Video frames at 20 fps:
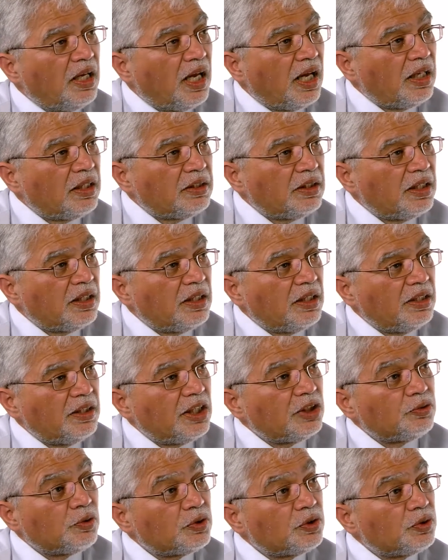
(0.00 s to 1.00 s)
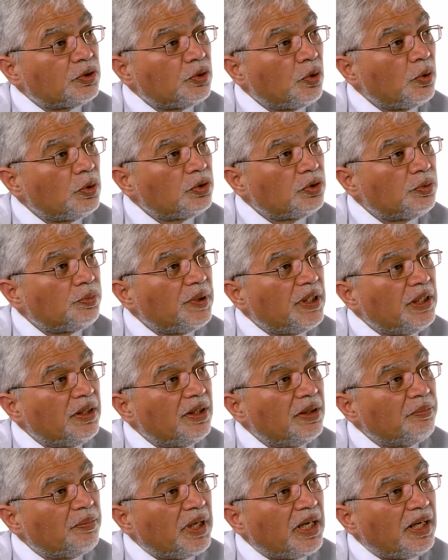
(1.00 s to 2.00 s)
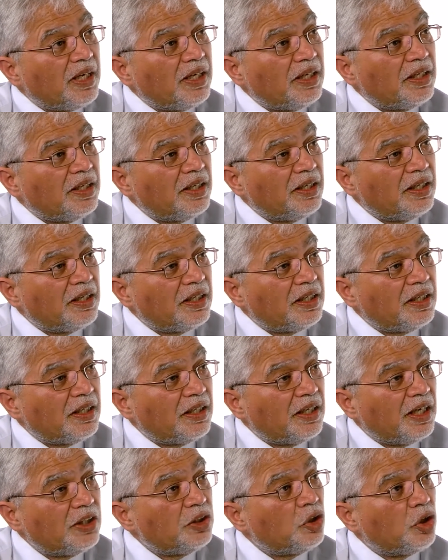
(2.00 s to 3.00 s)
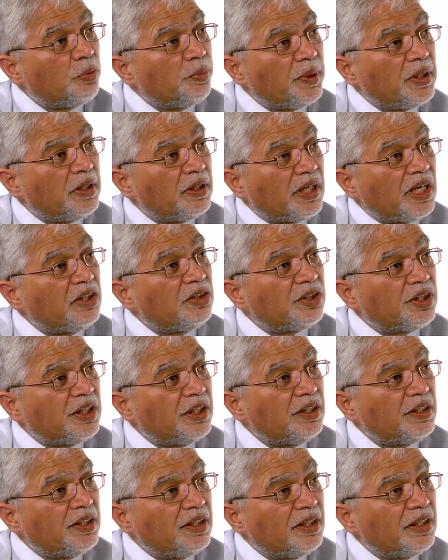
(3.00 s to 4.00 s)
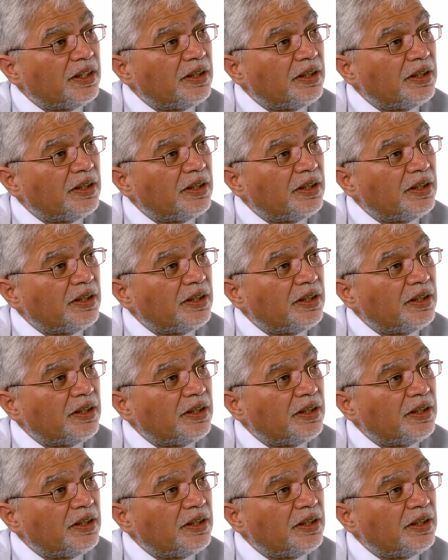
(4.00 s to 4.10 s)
And this was told to me by a European country